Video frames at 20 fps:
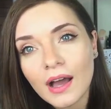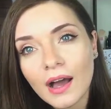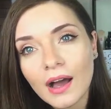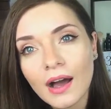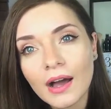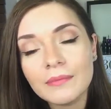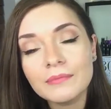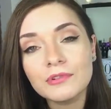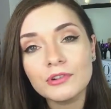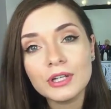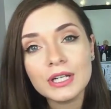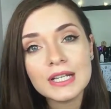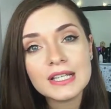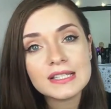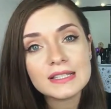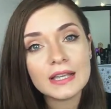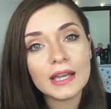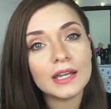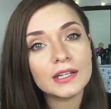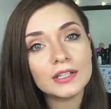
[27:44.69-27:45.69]
I'm really
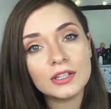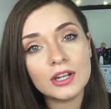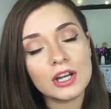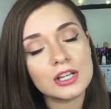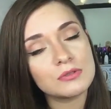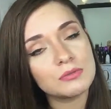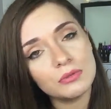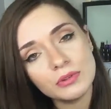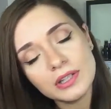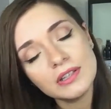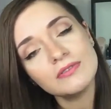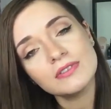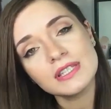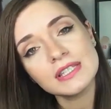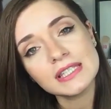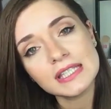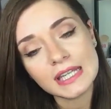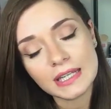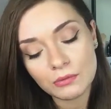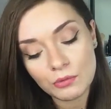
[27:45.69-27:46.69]
scared you guys won't even
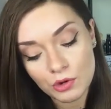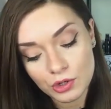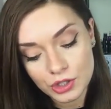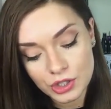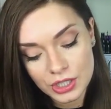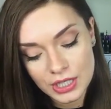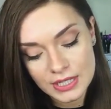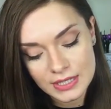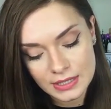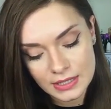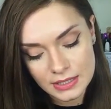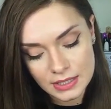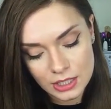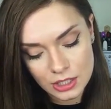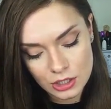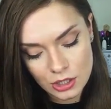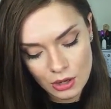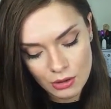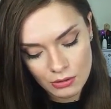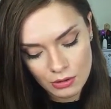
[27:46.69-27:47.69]
sit and watch this because
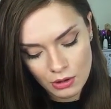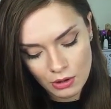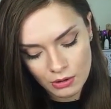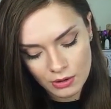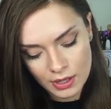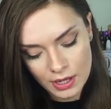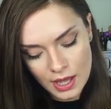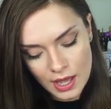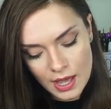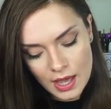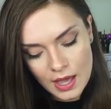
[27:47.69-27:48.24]
it's so long.